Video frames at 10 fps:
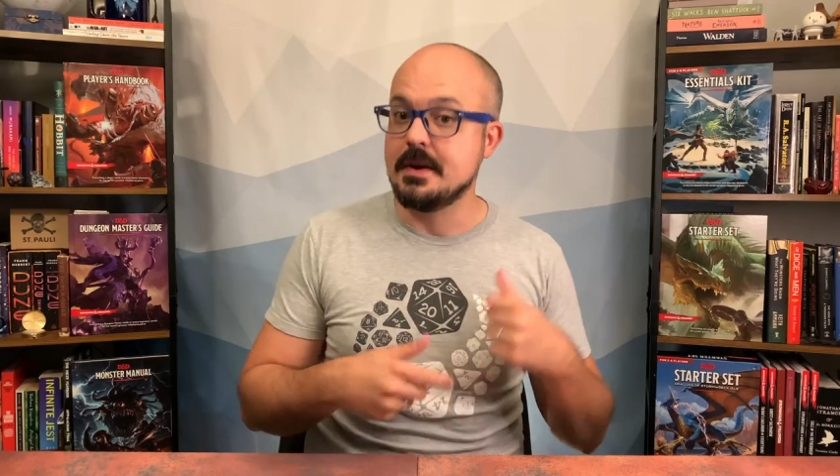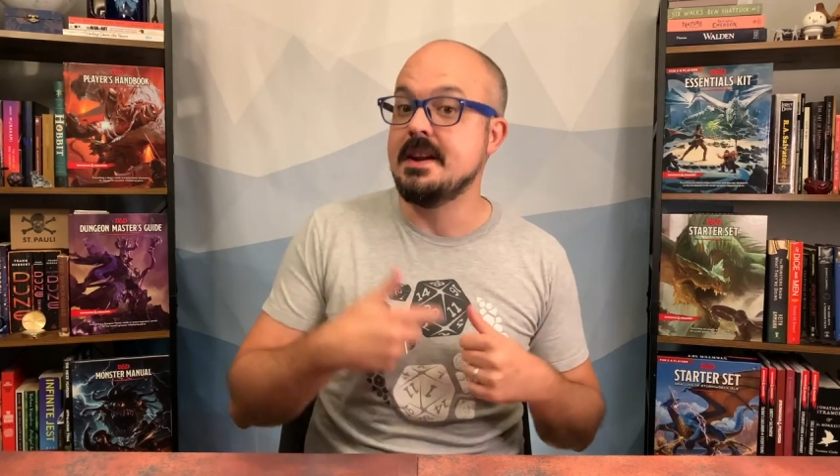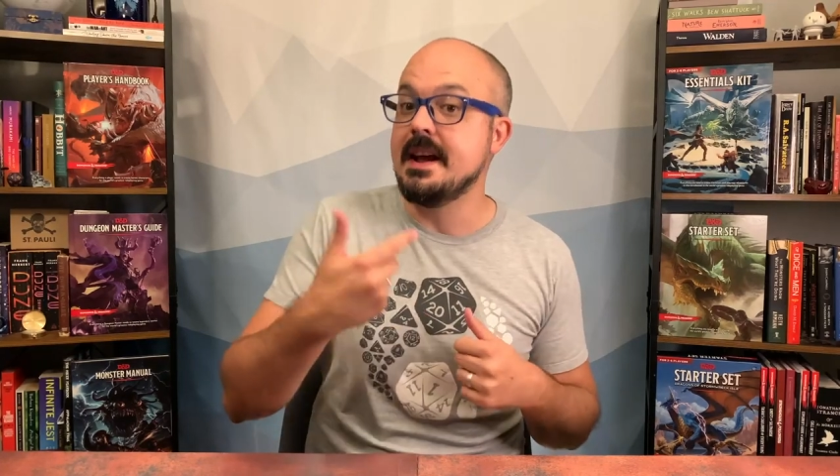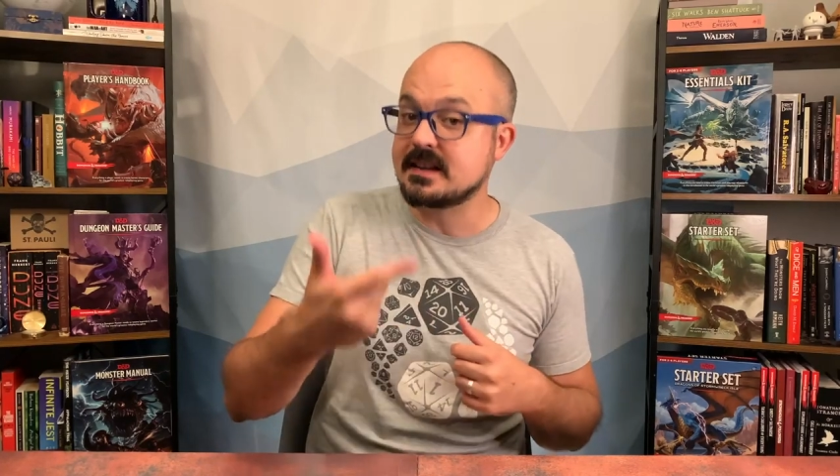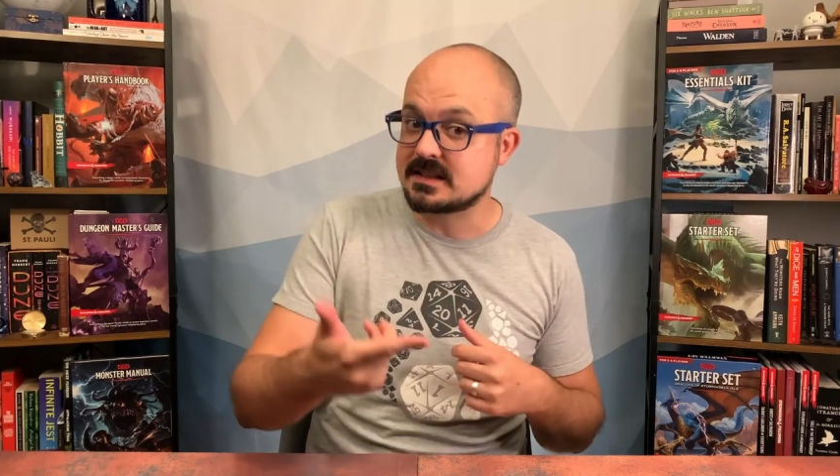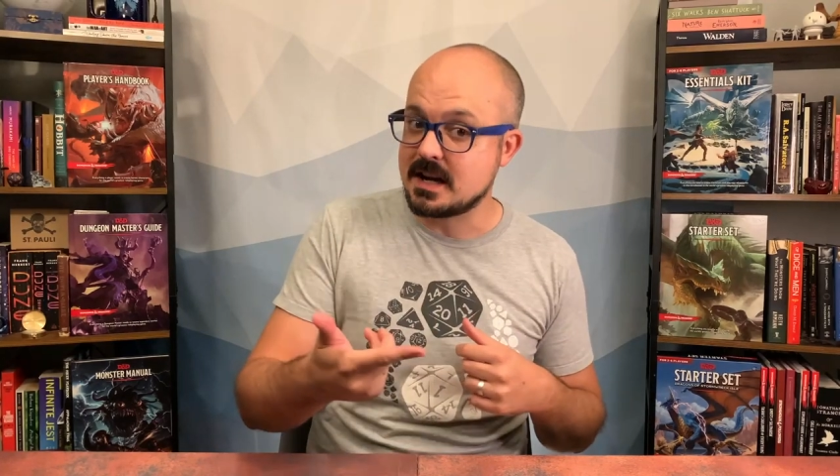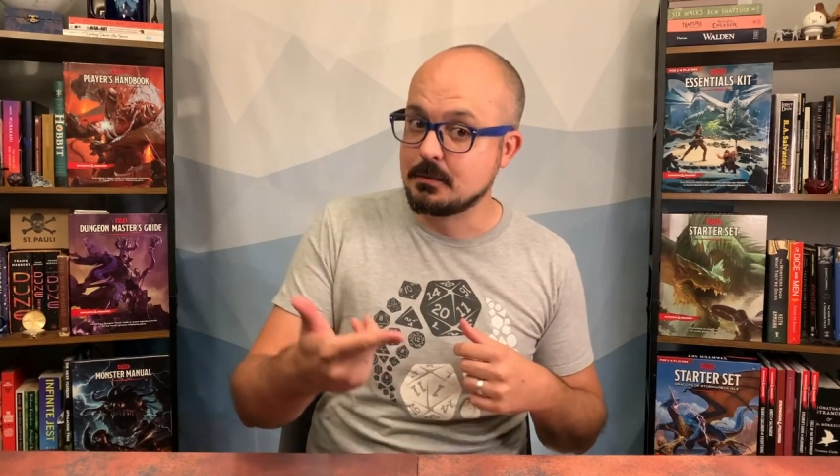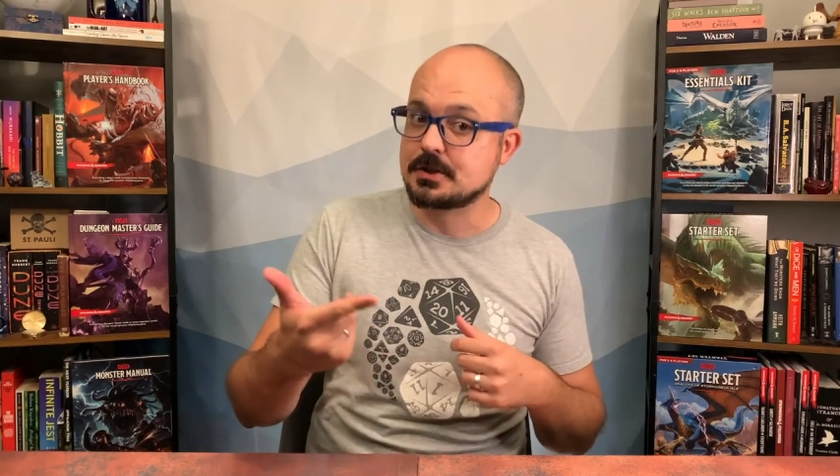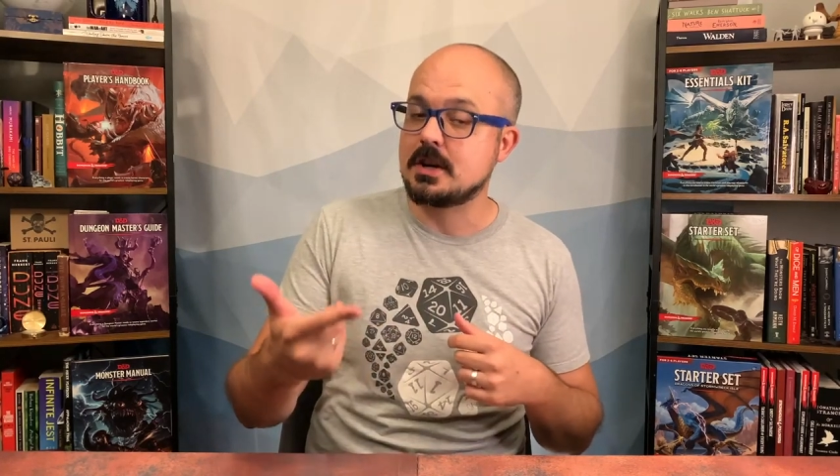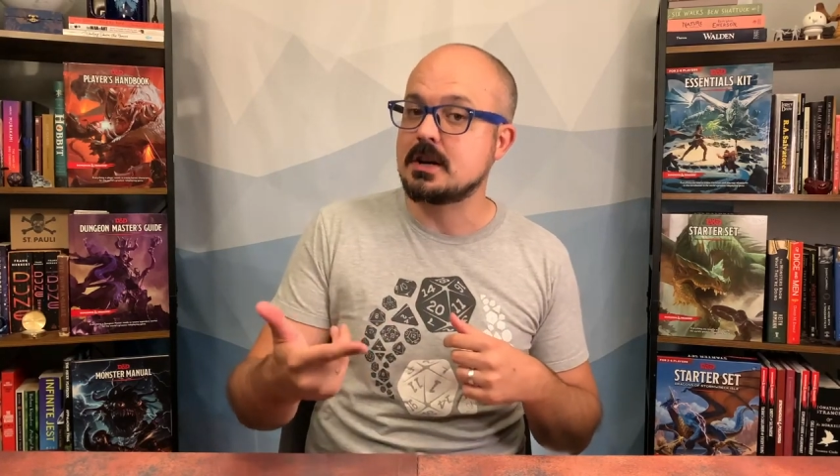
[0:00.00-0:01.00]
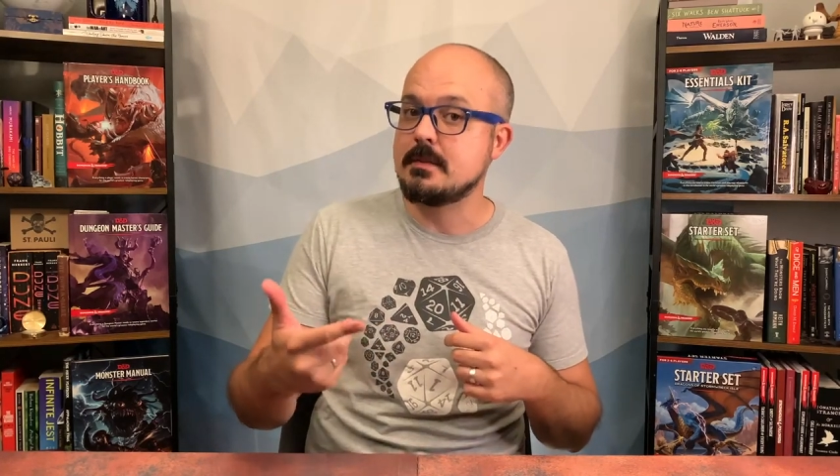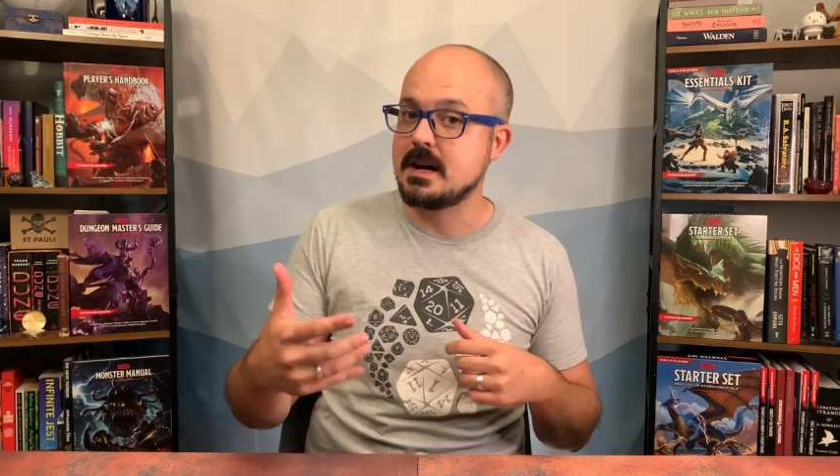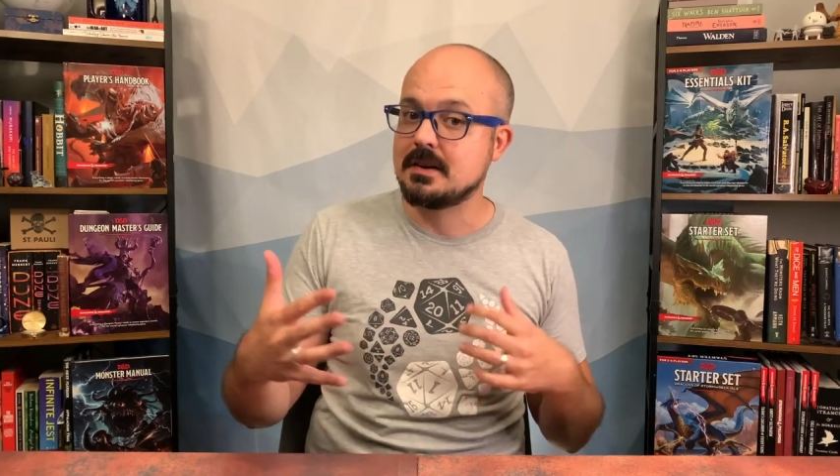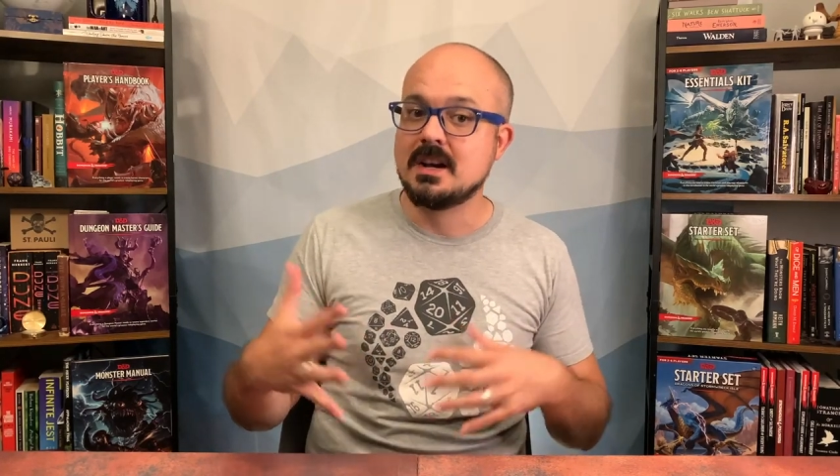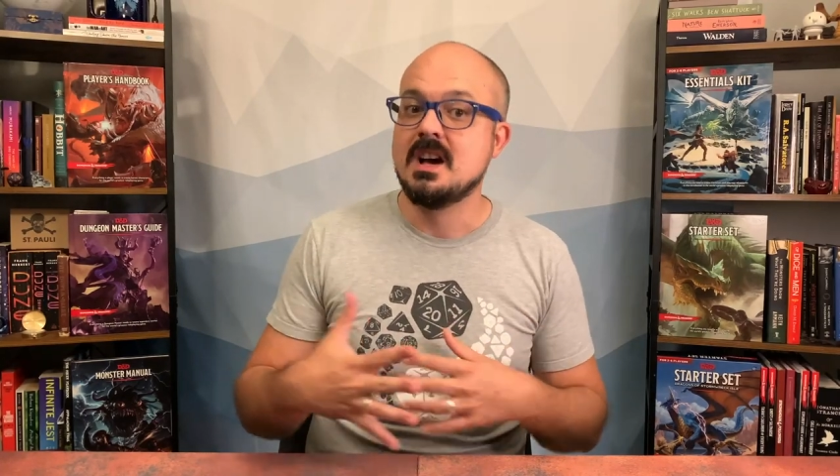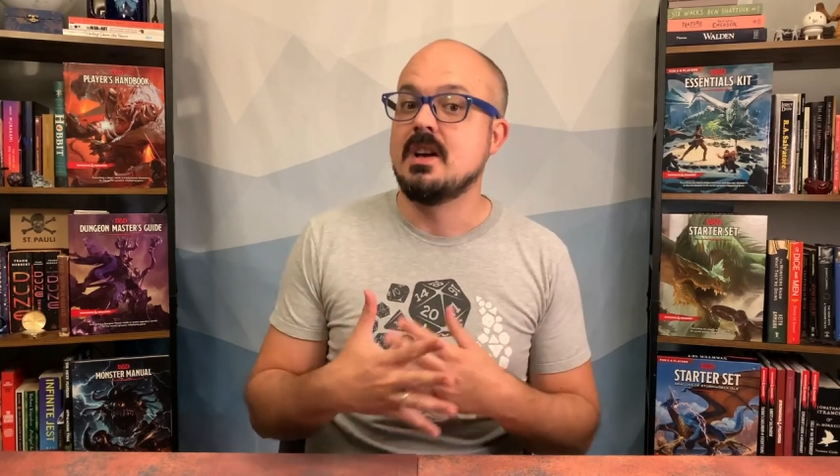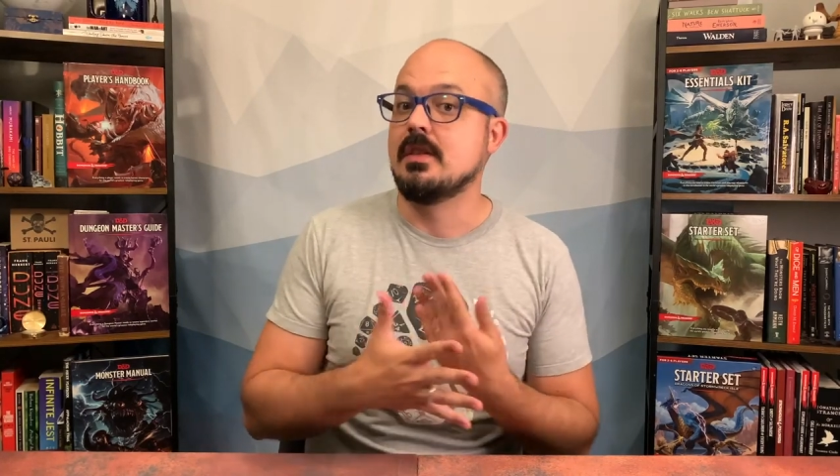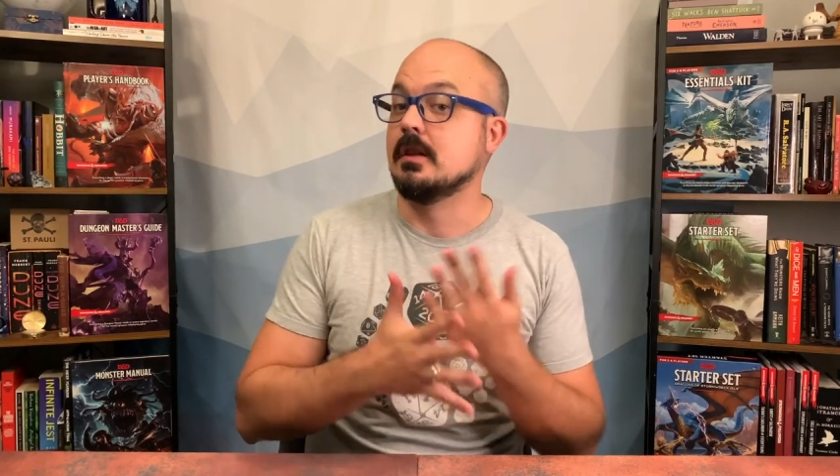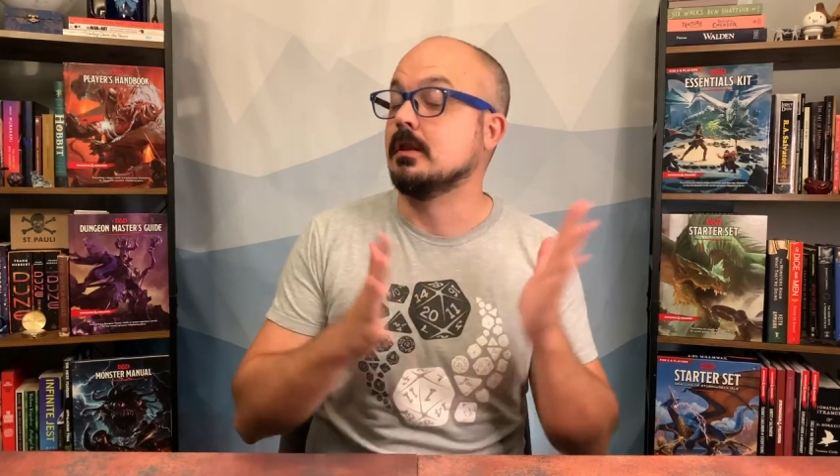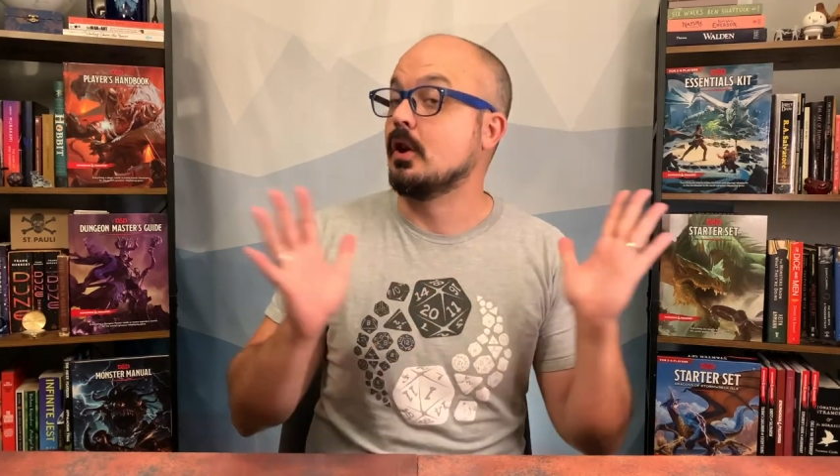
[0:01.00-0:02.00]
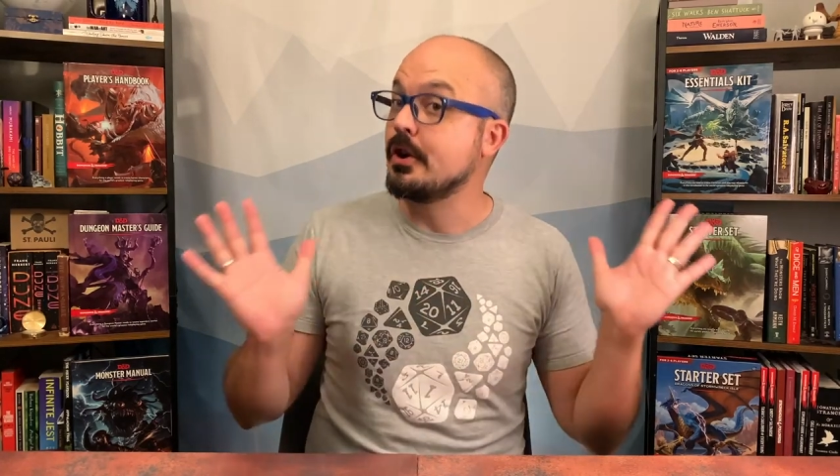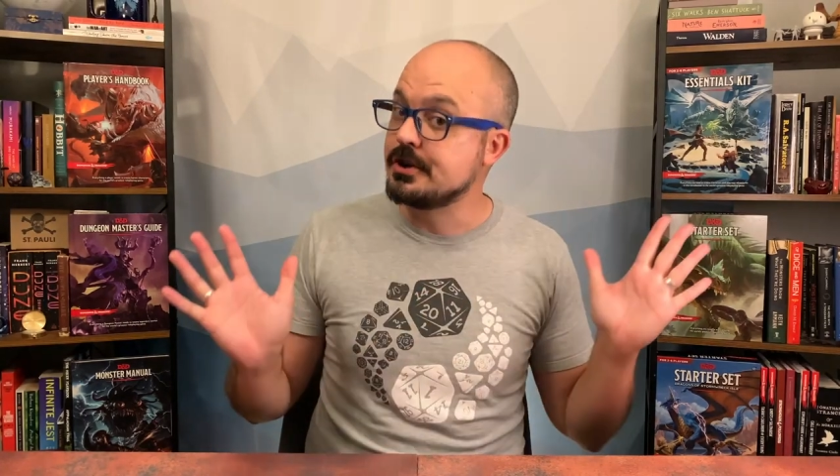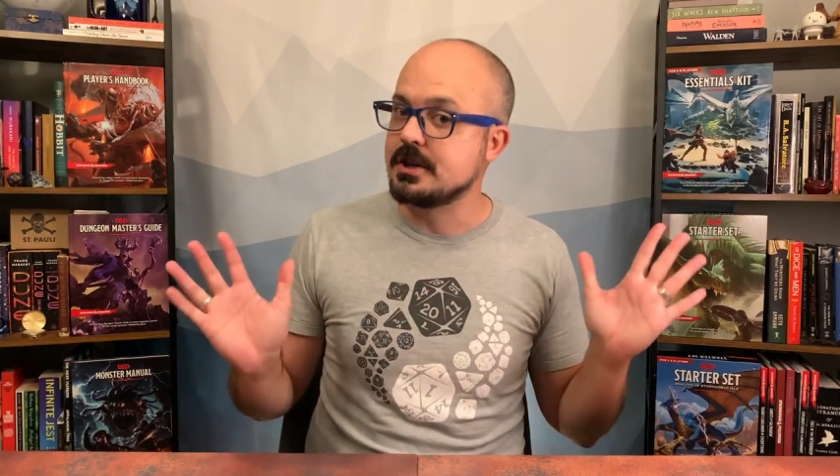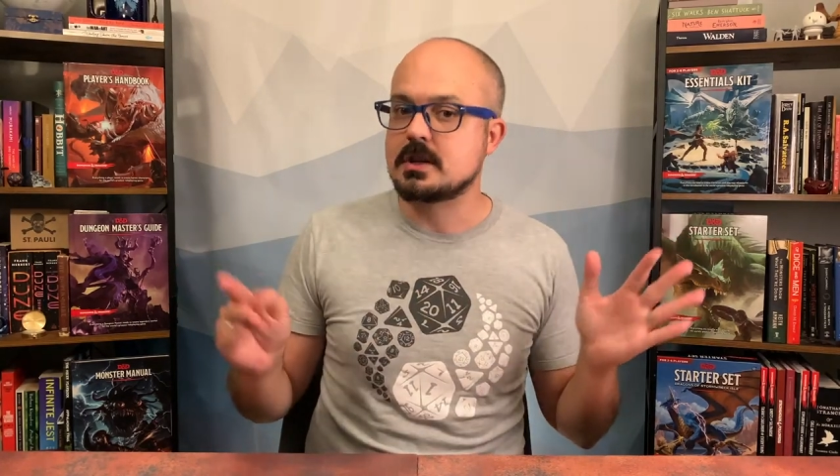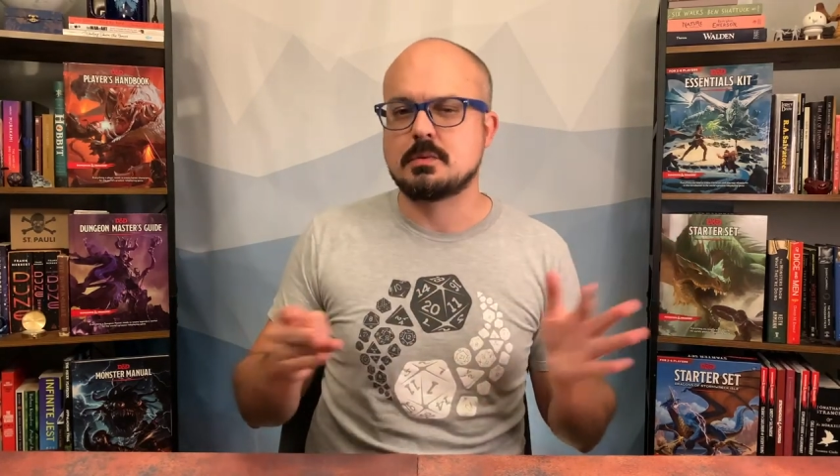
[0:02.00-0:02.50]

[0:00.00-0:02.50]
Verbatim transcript: and next time we'll talk about the largest,